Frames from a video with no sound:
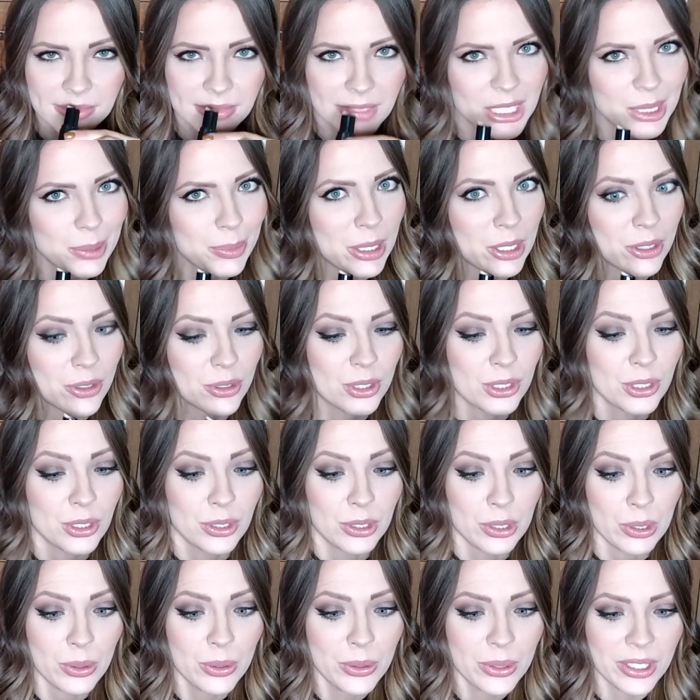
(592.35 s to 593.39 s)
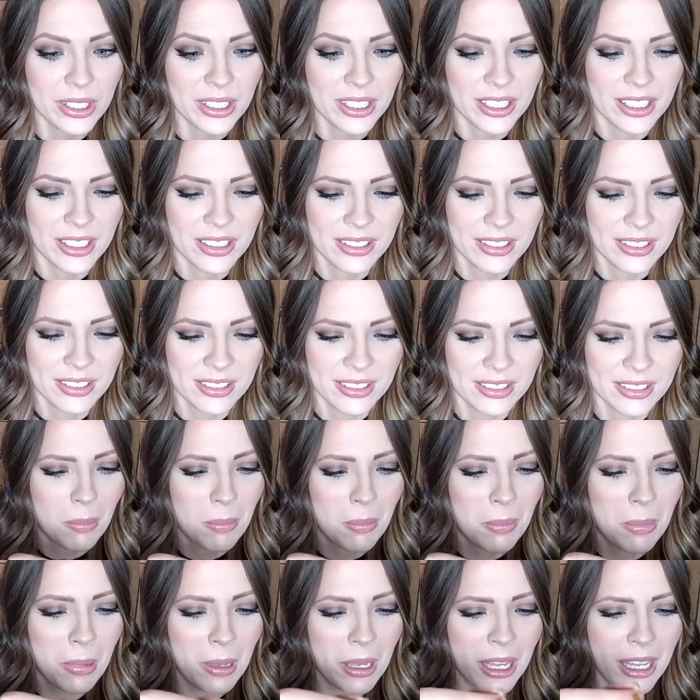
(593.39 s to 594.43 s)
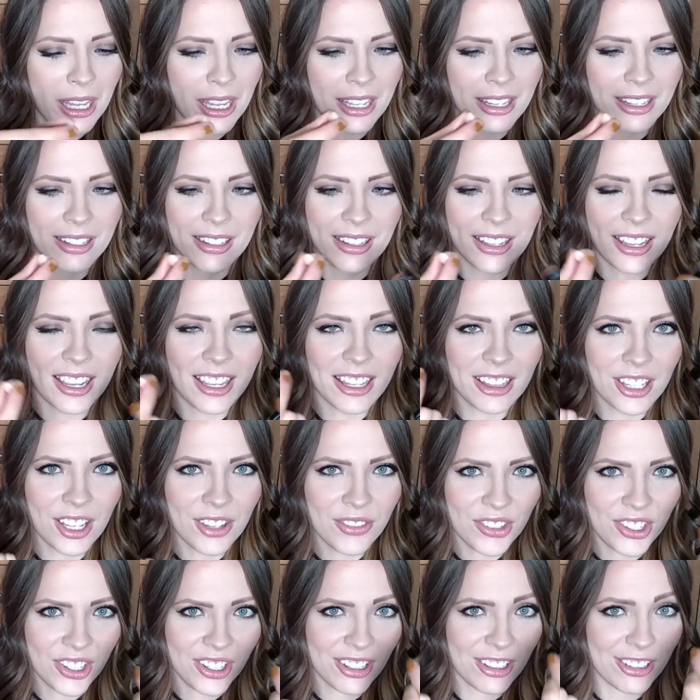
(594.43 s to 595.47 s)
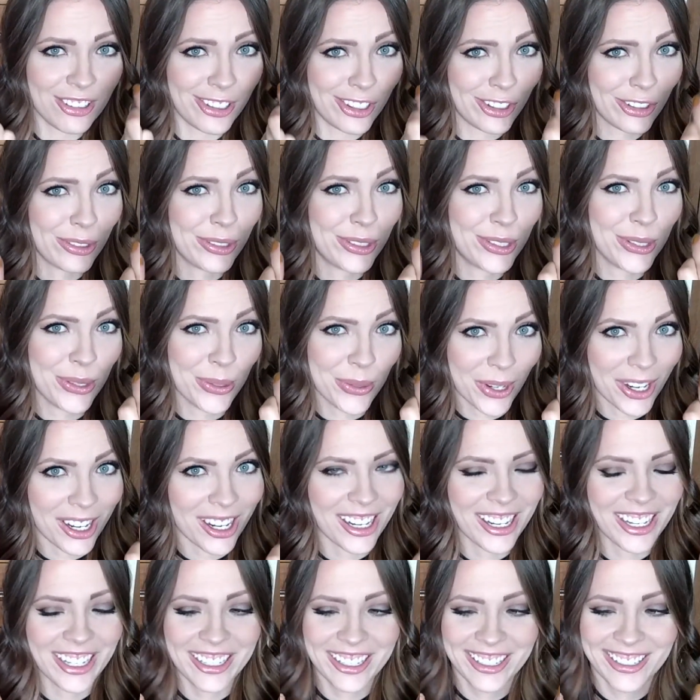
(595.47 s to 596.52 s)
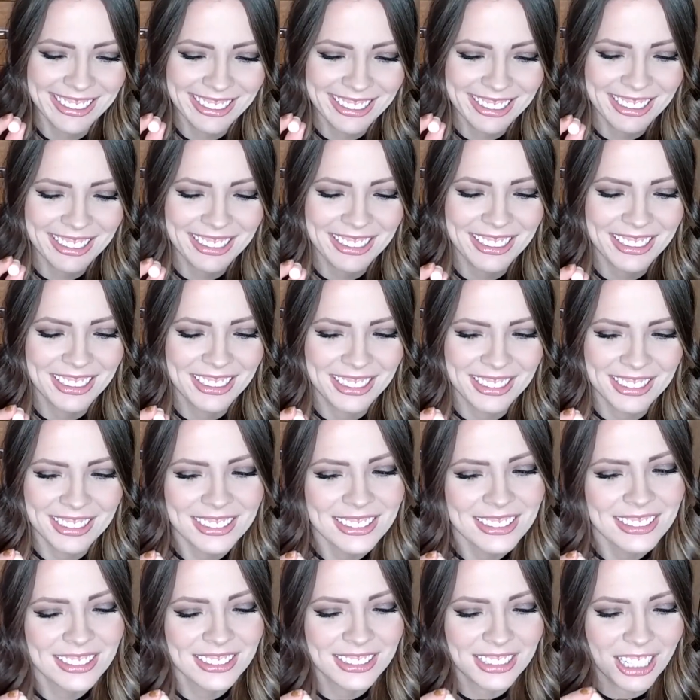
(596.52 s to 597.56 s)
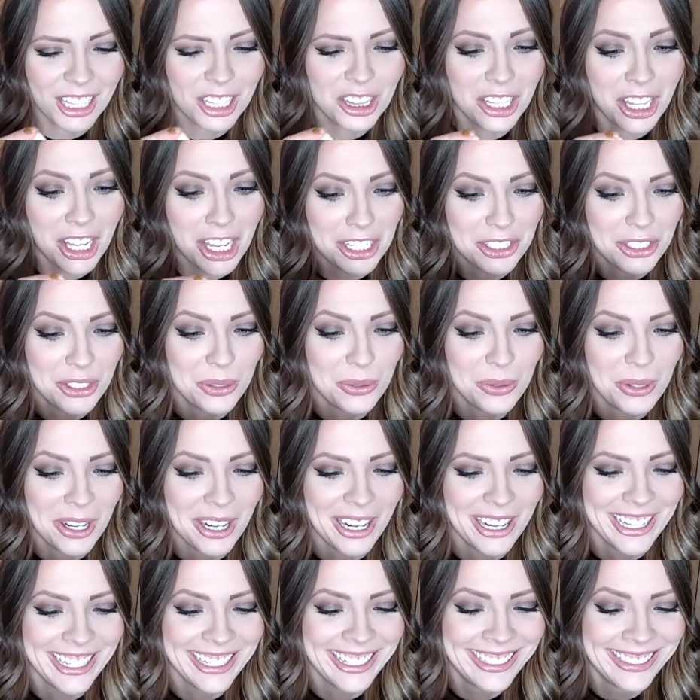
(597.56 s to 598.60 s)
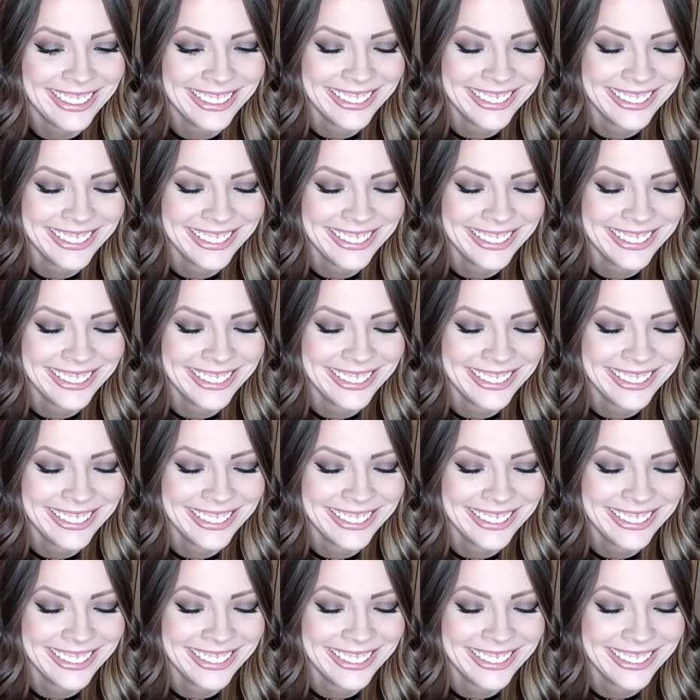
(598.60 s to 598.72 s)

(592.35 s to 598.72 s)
It smells so good, but I loved it a little too hard. A lot too hard.